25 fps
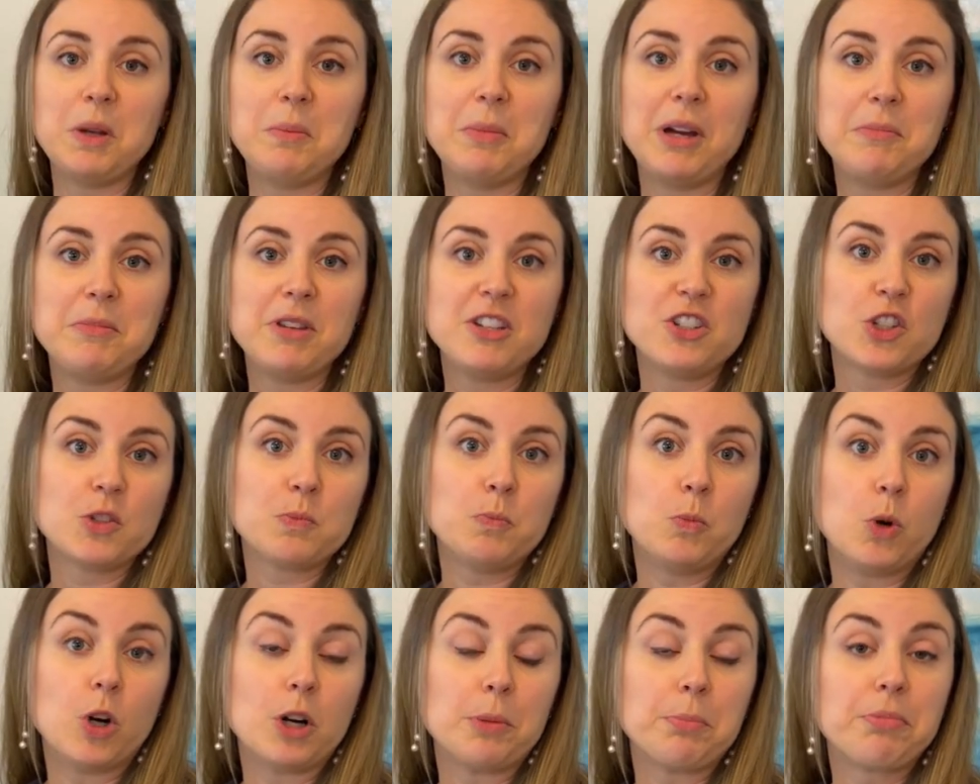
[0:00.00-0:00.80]
might be just
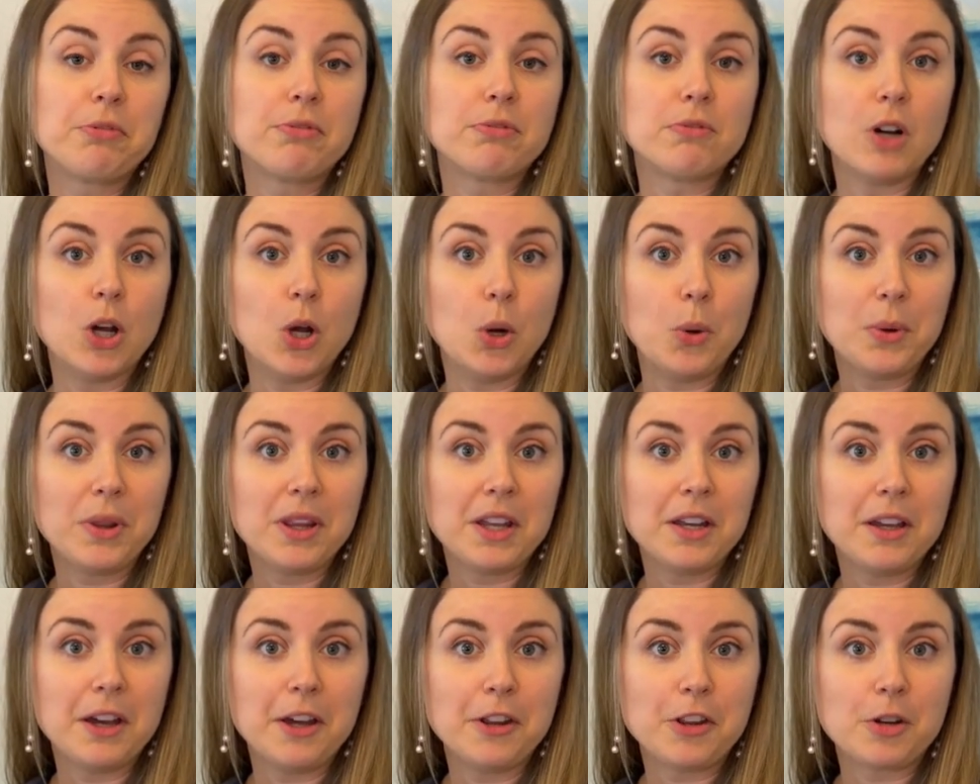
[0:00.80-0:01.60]
more prone
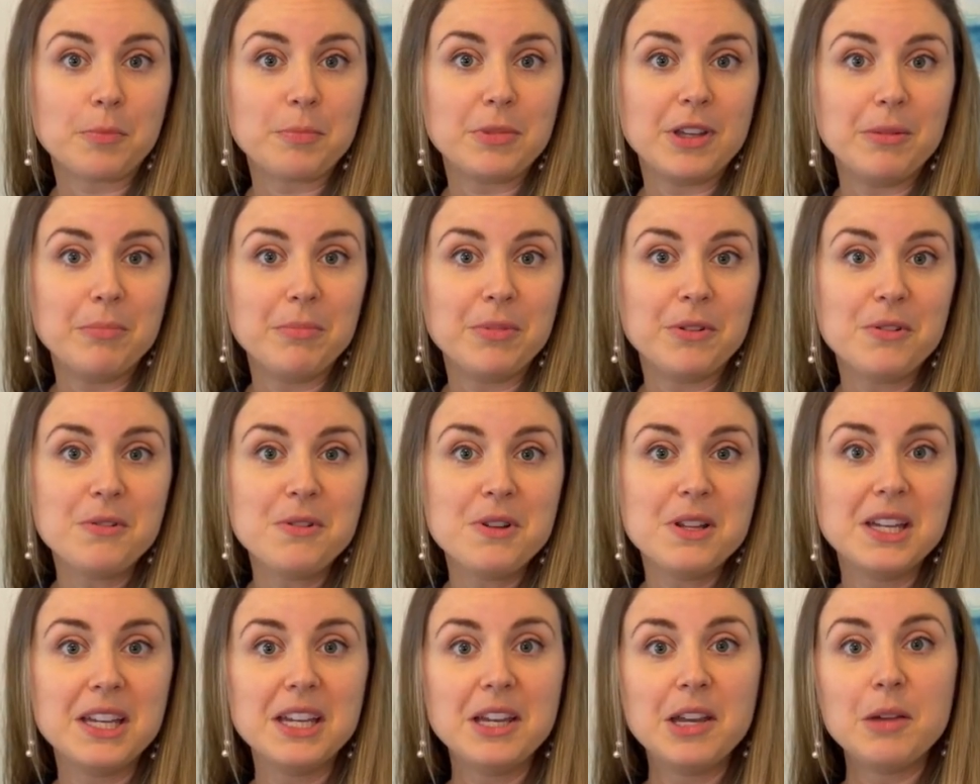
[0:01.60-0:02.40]
than other people.
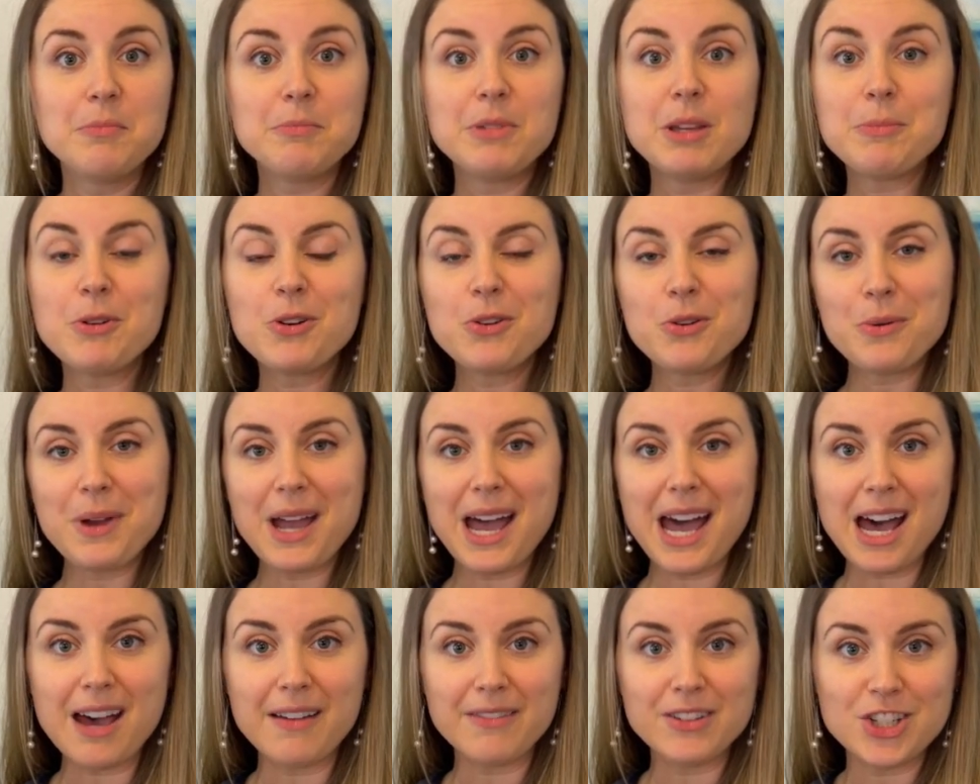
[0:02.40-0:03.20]
People who
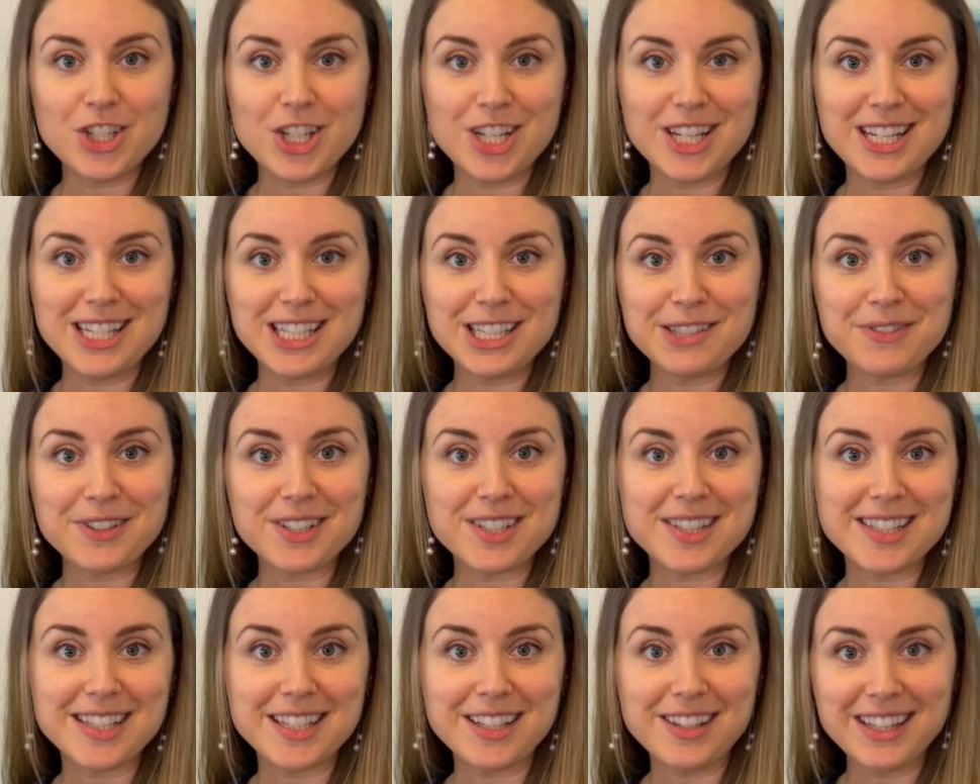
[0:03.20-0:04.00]
have genes for
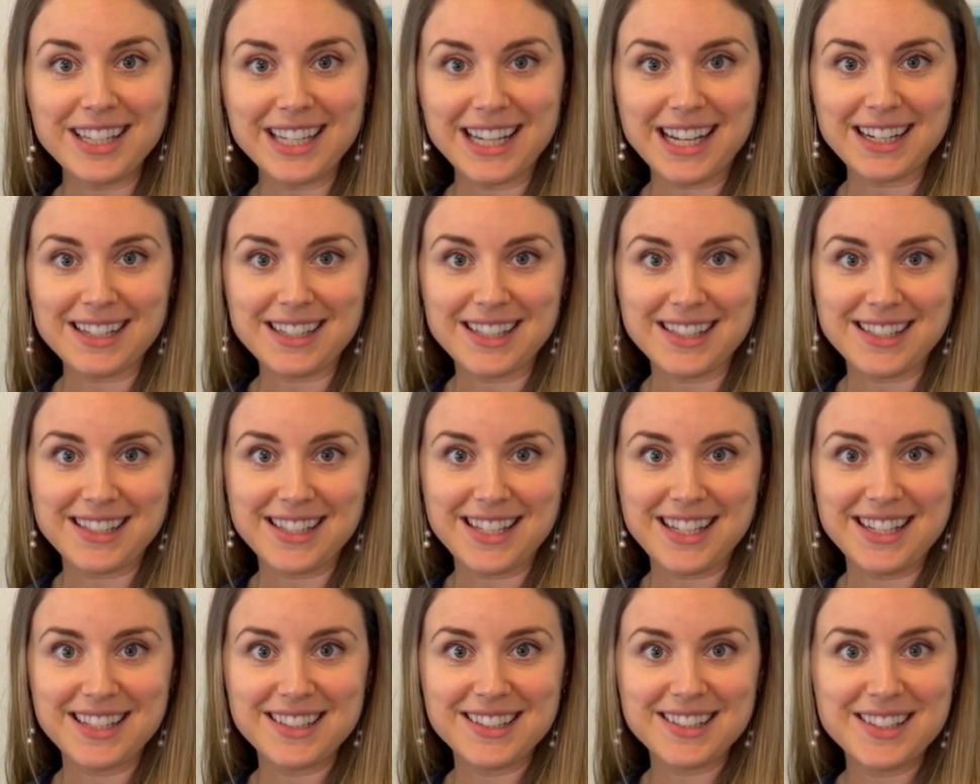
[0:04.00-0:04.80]
celiac
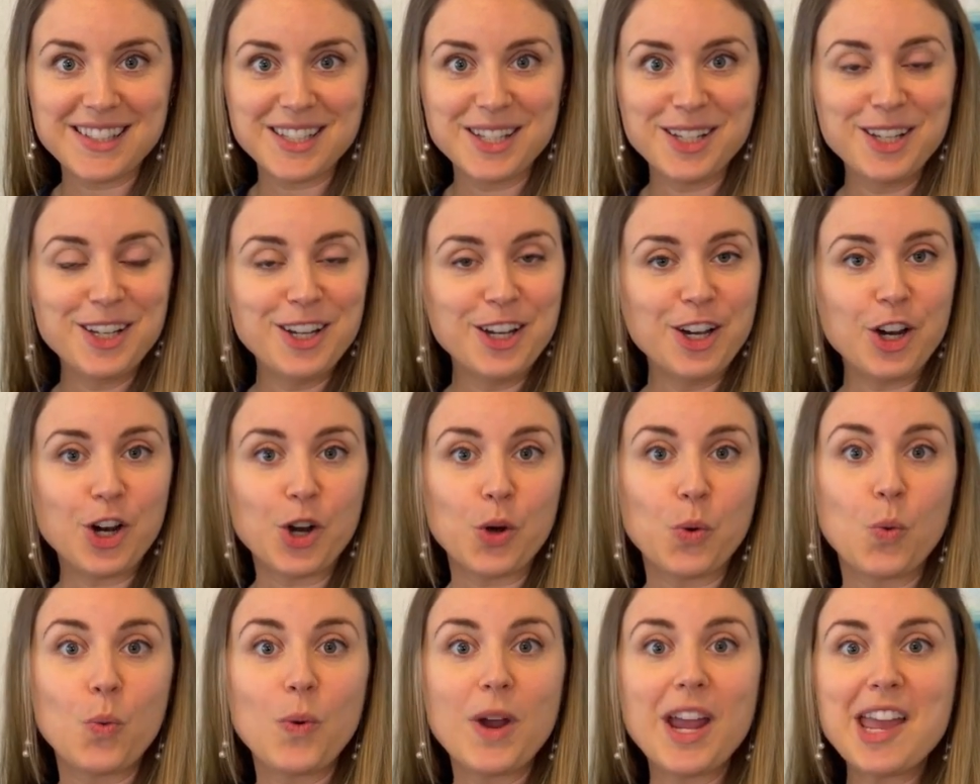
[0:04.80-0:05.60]
disease
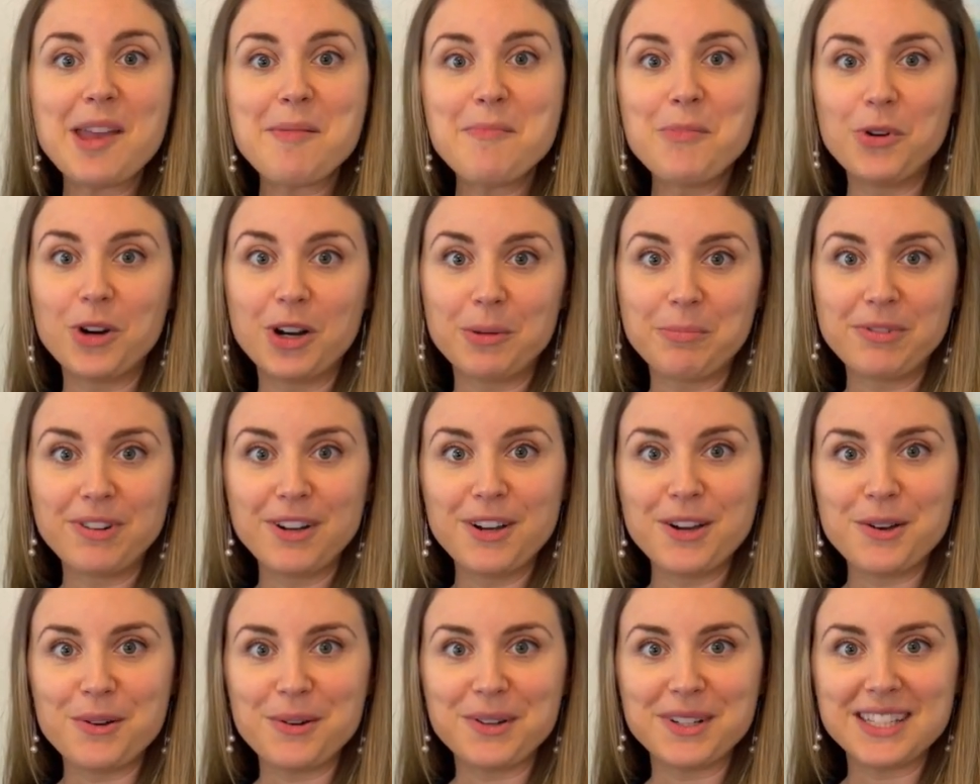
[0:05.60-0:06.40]
are way more
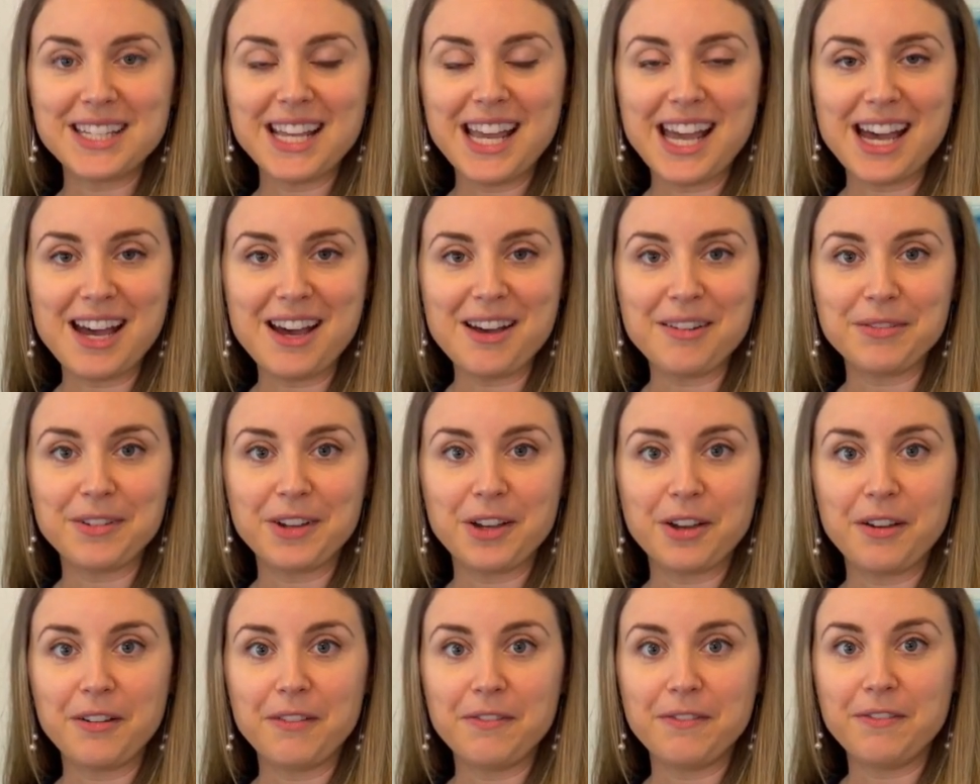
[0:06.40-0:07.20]
prone to have
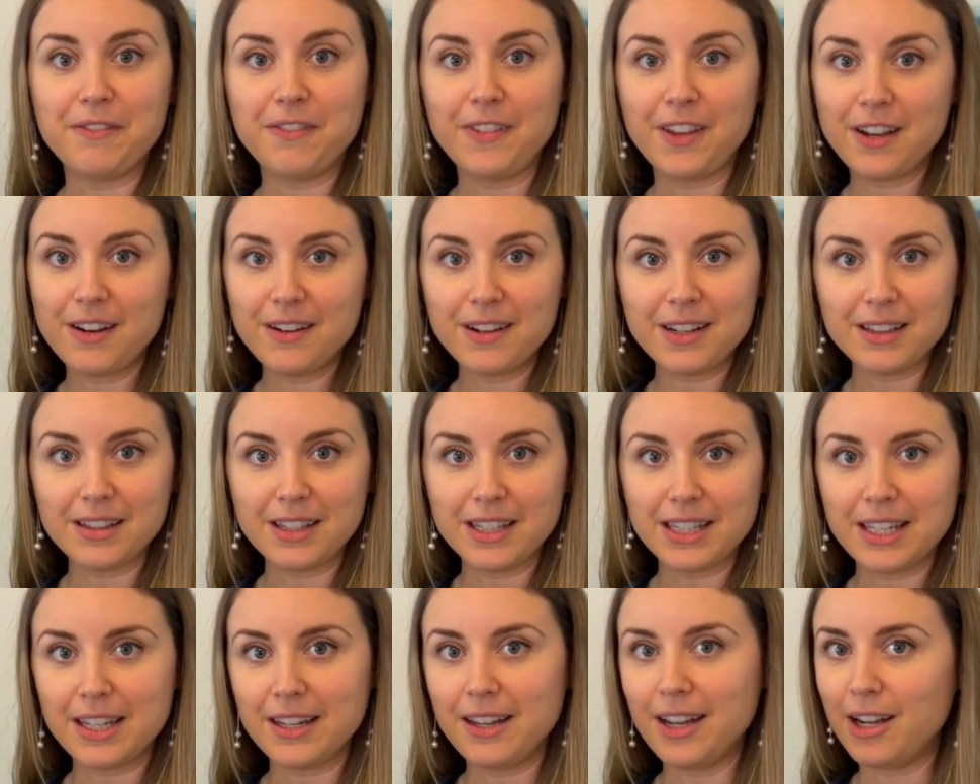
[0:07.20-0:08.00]
a very
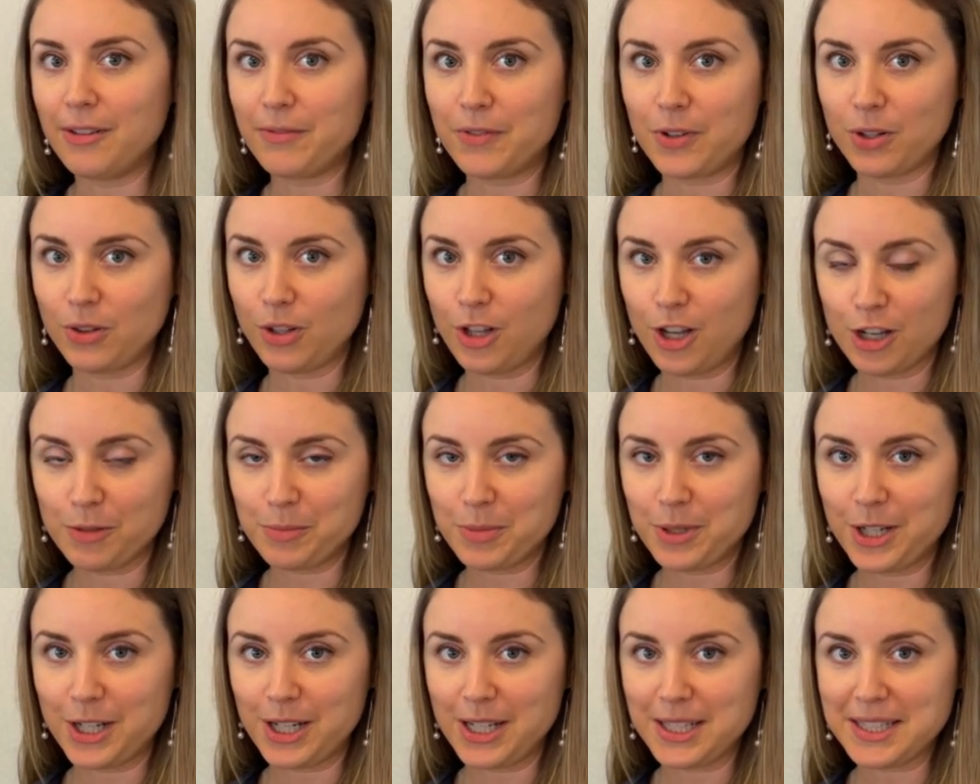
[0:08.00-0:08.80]
leaky gut for a long
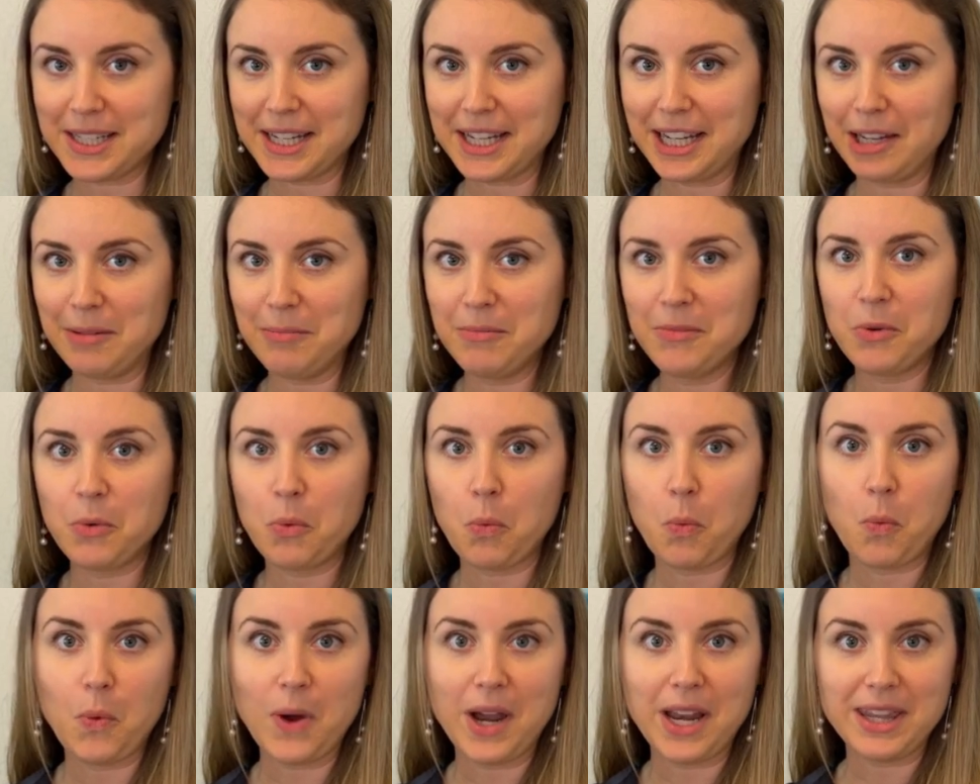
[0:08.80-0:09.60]
period of time
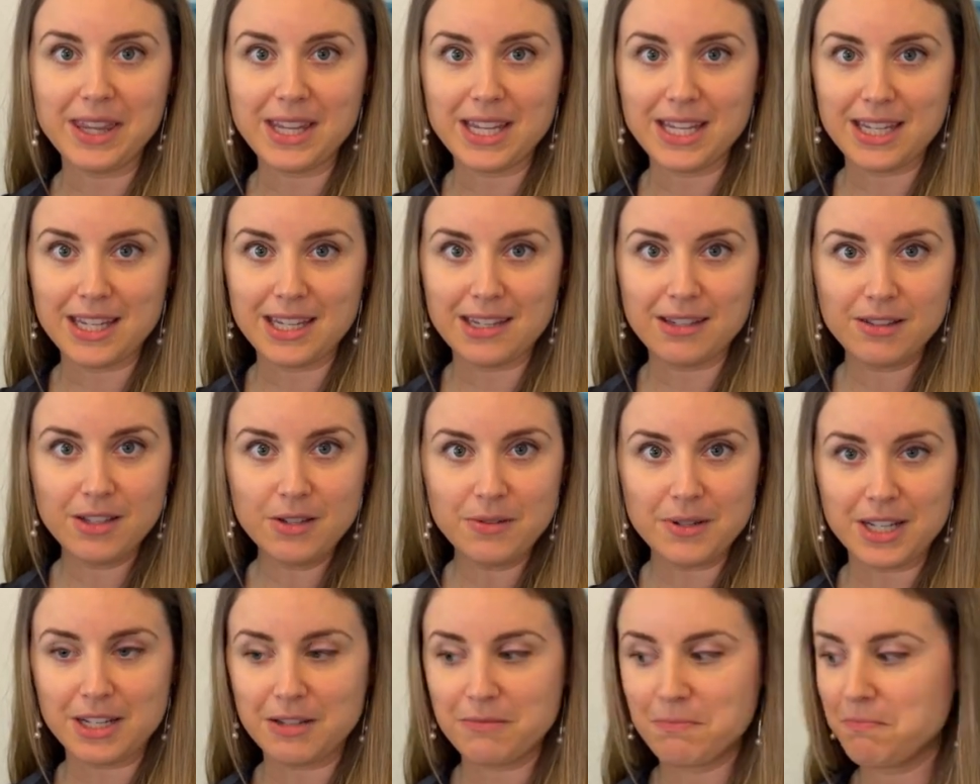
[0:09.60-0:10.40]
when they eat
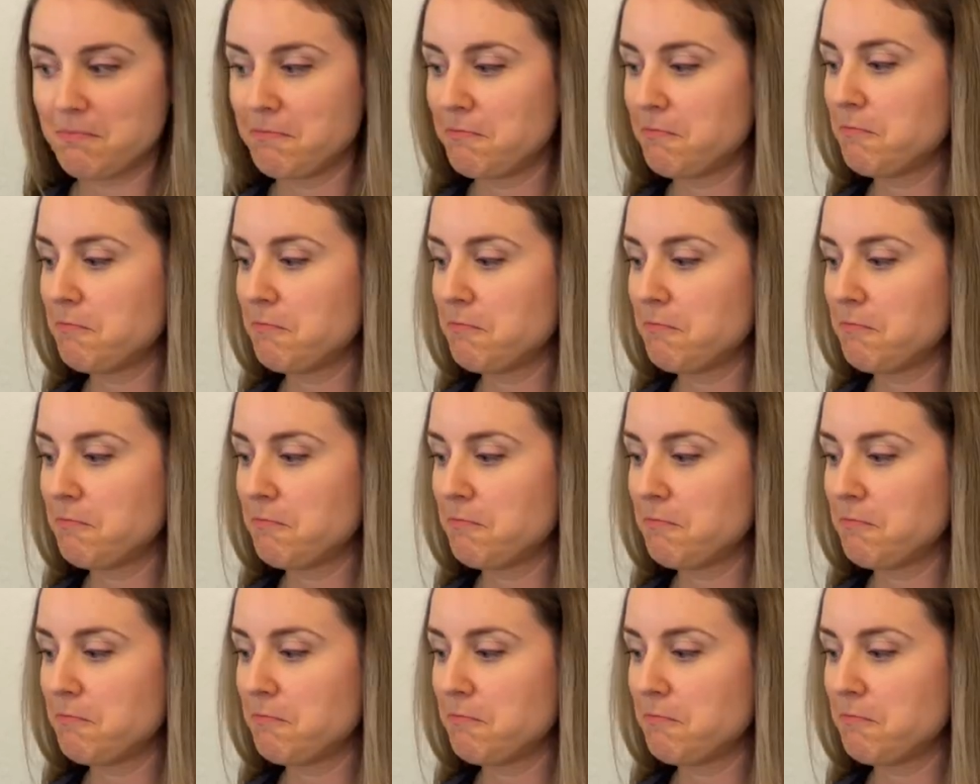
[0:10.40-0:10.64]
gluten.